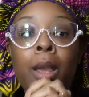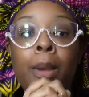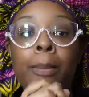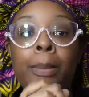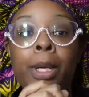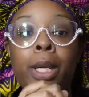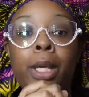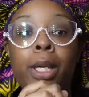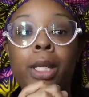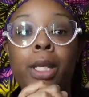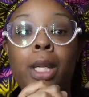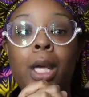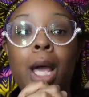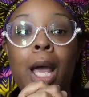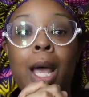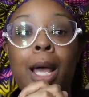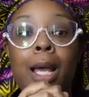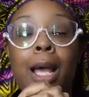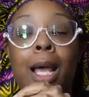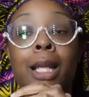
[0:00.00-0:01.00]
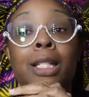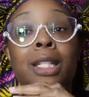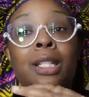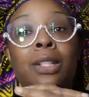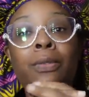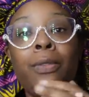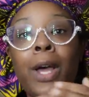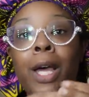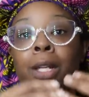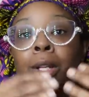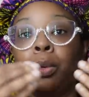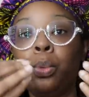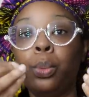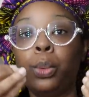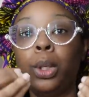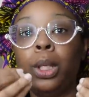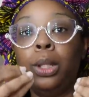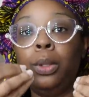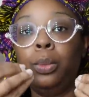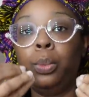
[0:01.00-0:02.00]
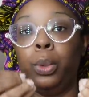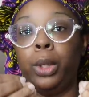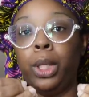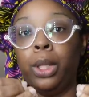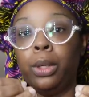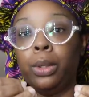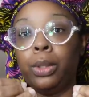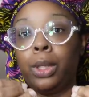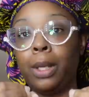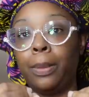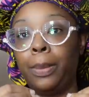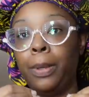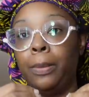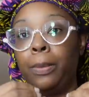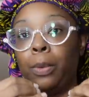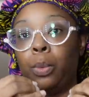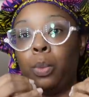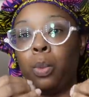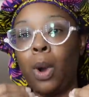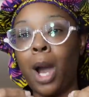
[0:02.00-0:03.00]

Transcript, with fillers: but I, I just find it really weird that people